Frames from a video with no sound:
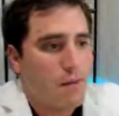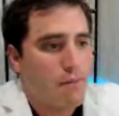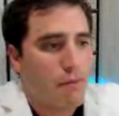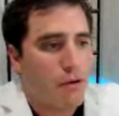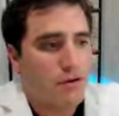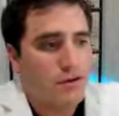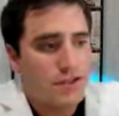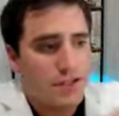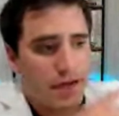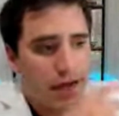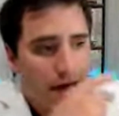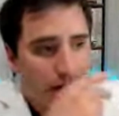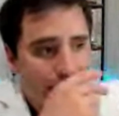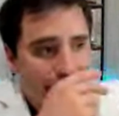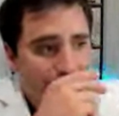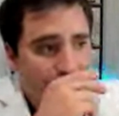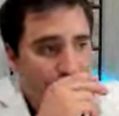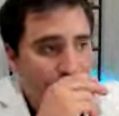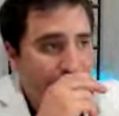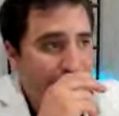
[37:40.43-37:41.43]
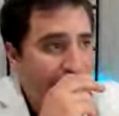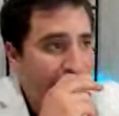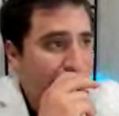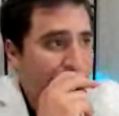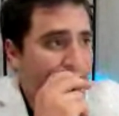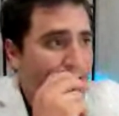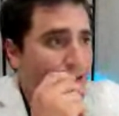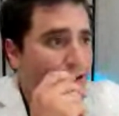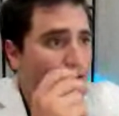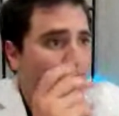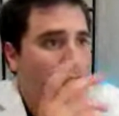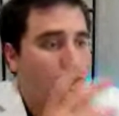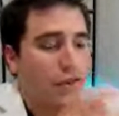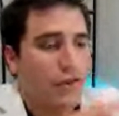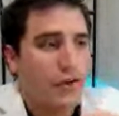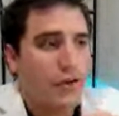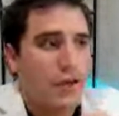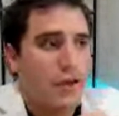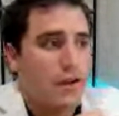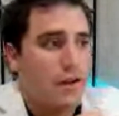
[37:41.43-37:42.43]
personality test, and you can
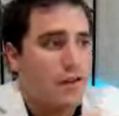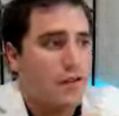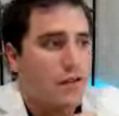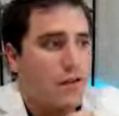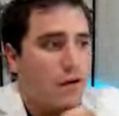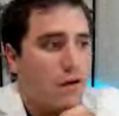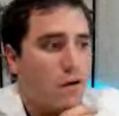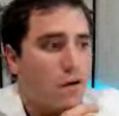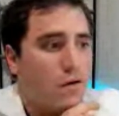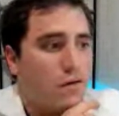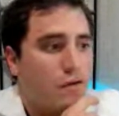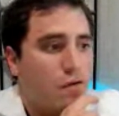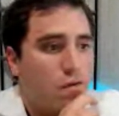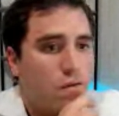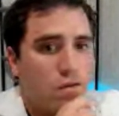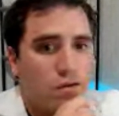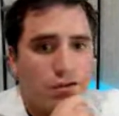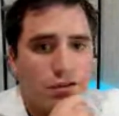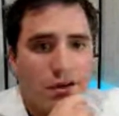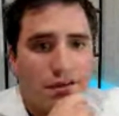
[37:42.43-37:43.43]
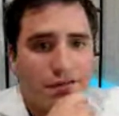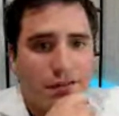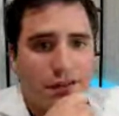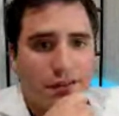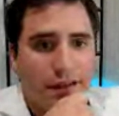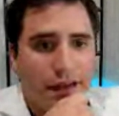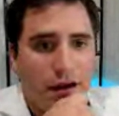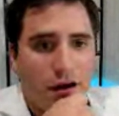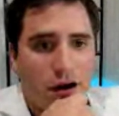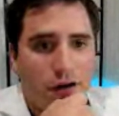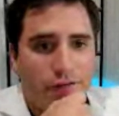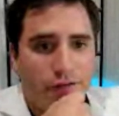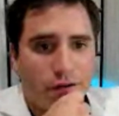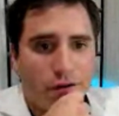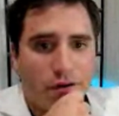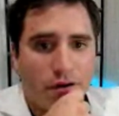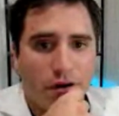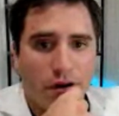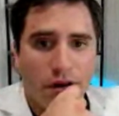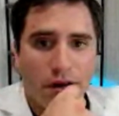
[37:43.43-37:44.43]
look at all the cool stuff that they
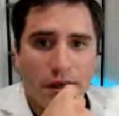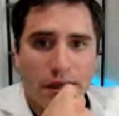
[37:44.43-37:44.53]
offer.